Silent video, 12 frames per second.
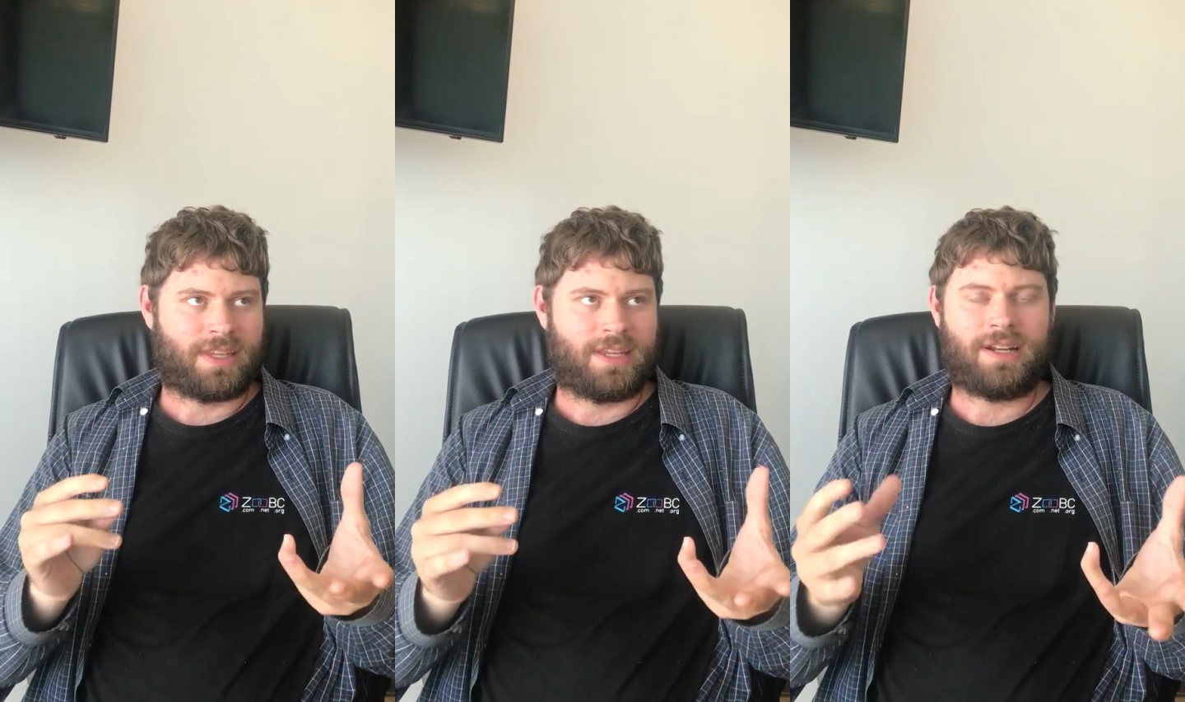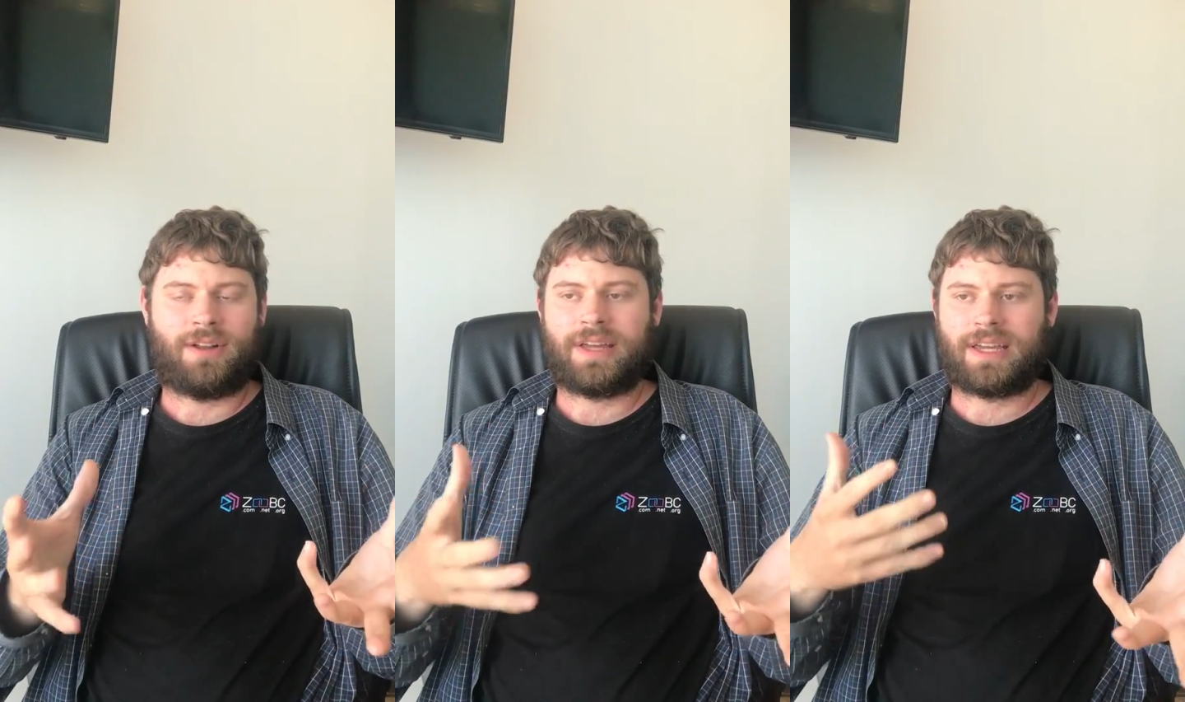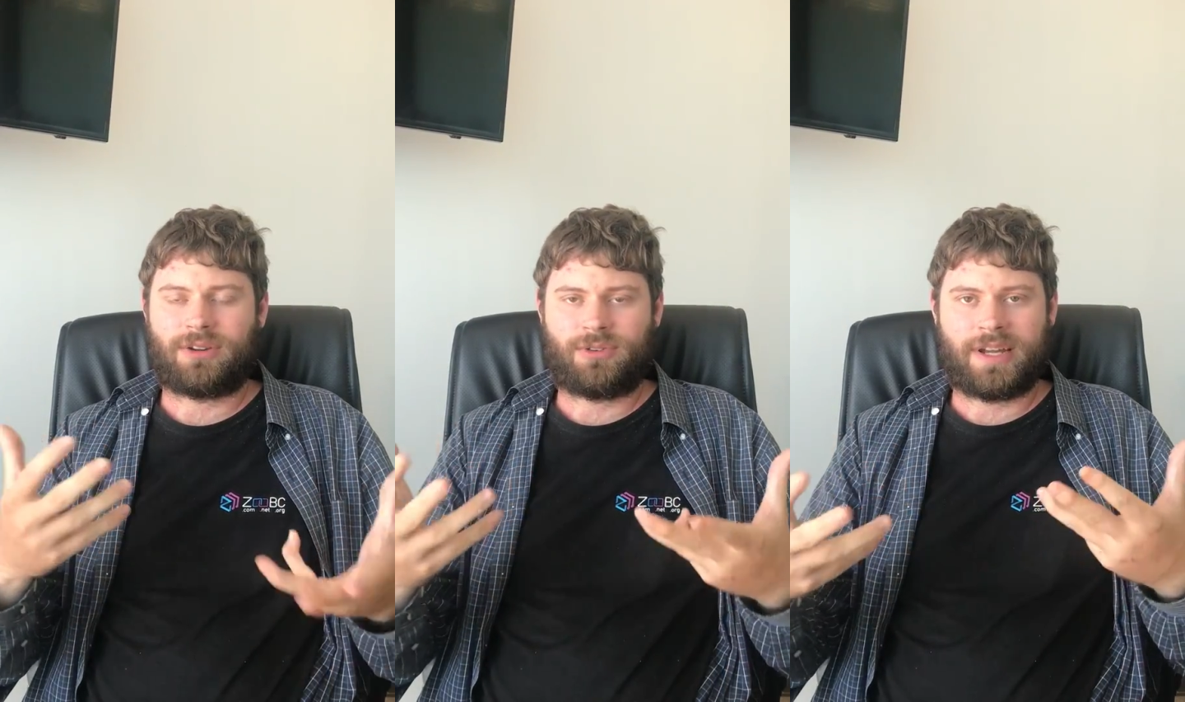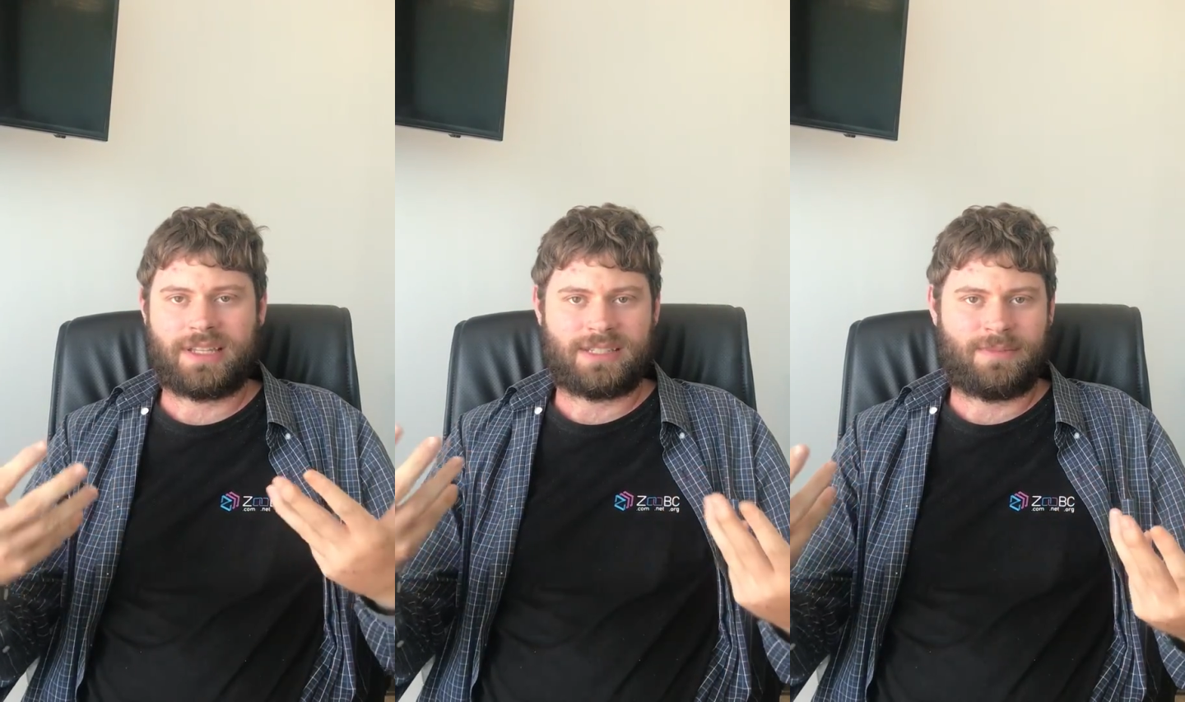you know like it
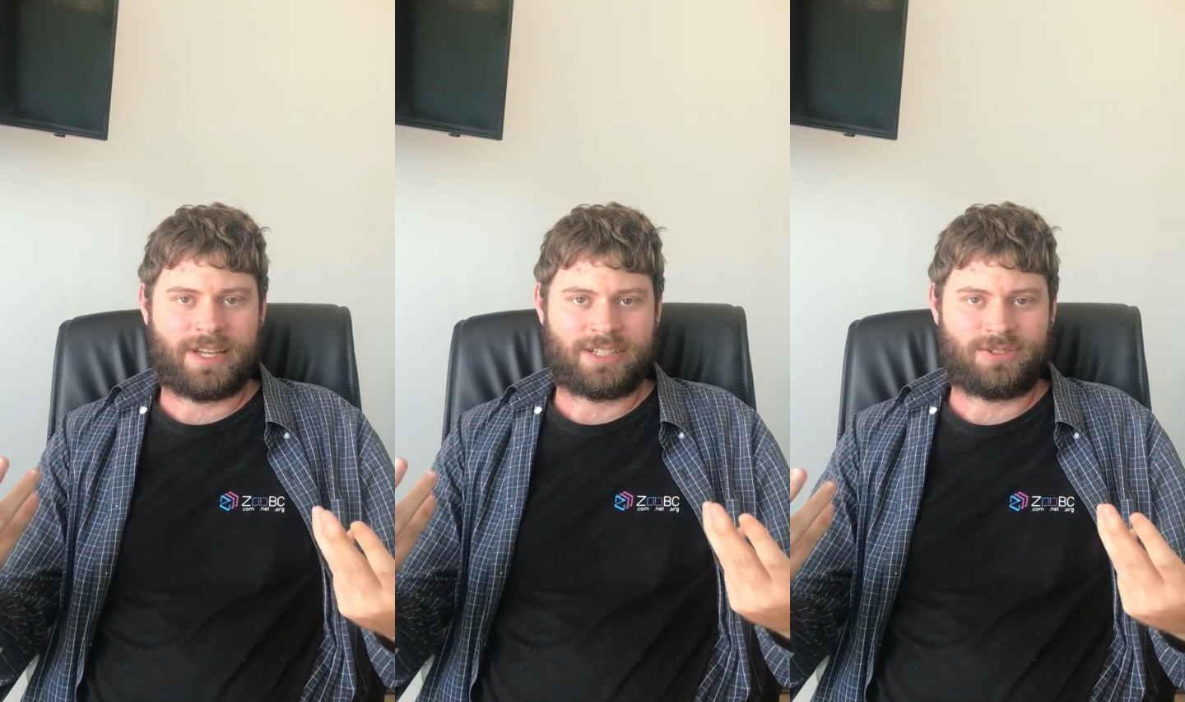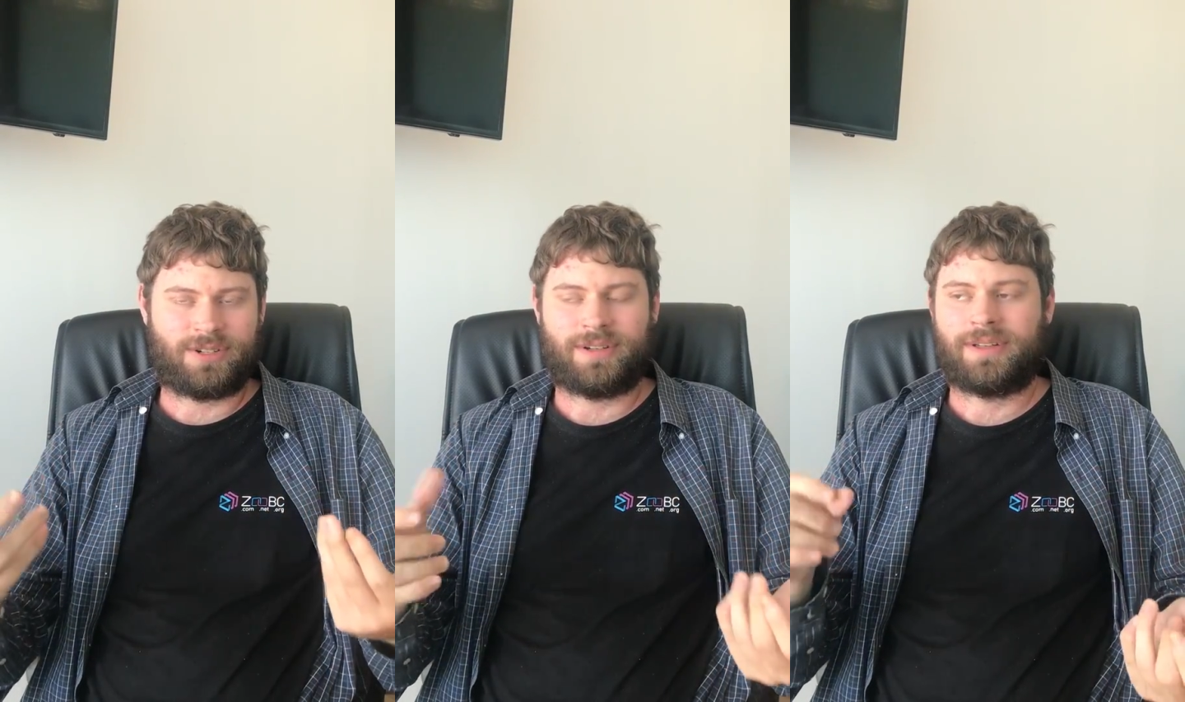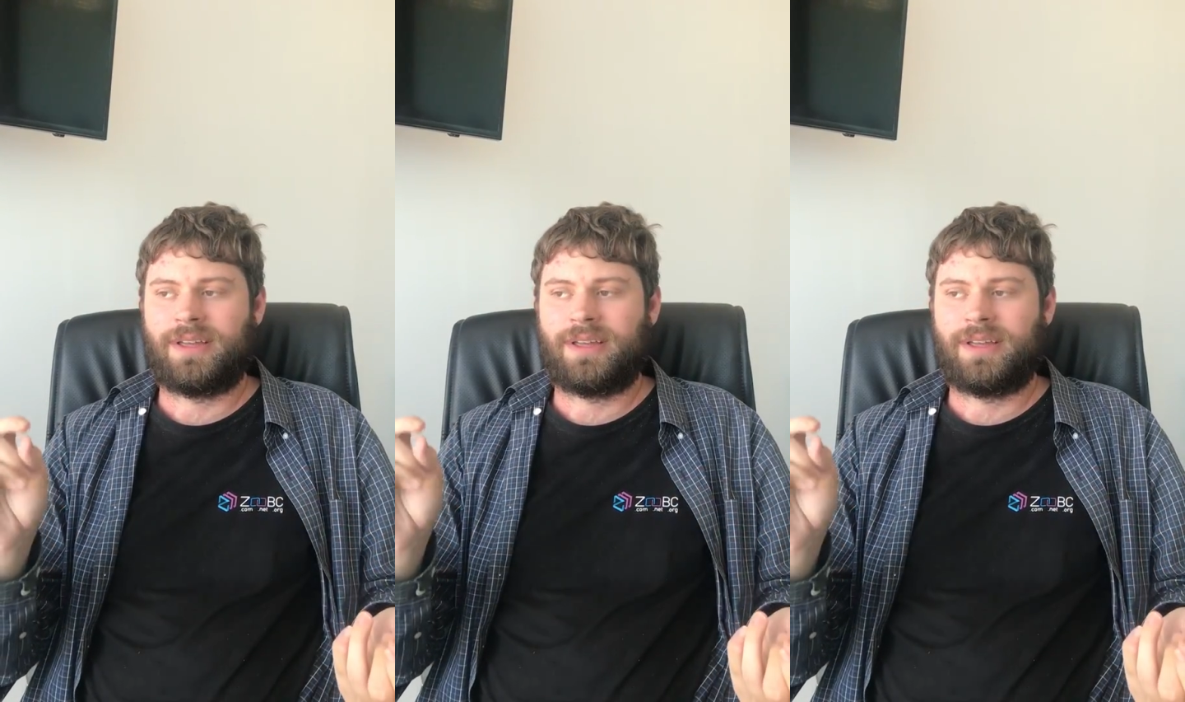creates some extra